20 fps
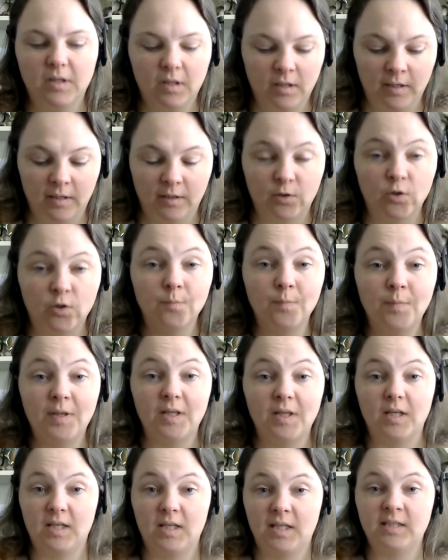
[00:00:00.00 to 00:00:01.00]
To
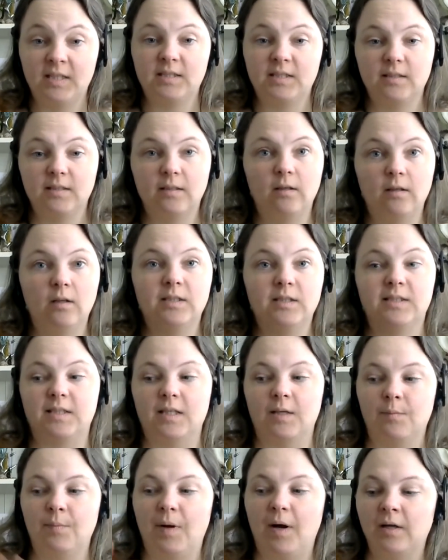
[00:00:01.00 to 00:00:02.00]
me it is.
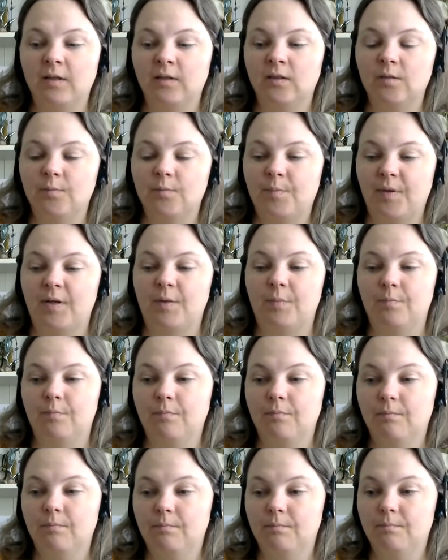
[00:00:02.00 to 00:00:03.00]
Some other
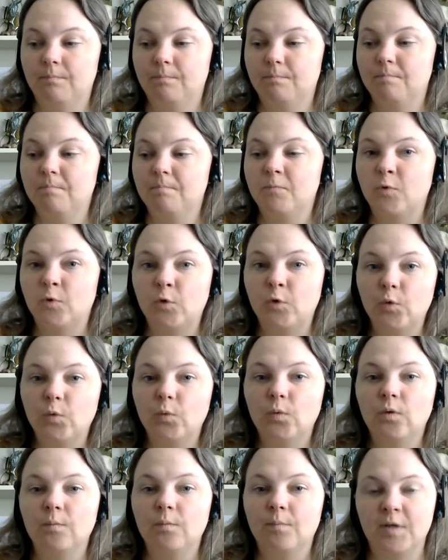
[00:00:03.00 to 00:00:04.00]
people,
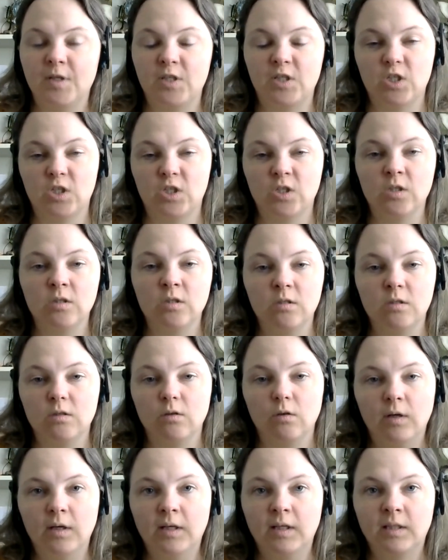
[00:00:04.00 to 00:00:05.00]
rune magicians
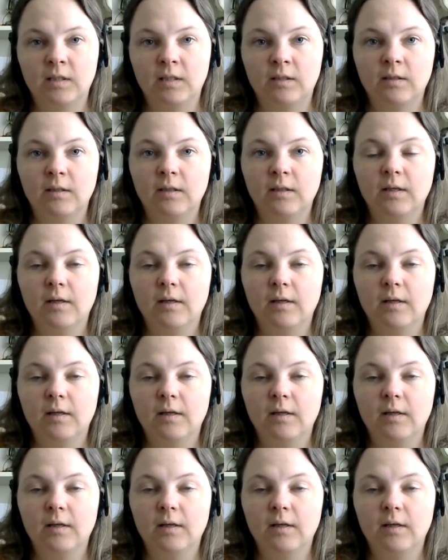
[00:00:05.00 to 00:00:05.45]
and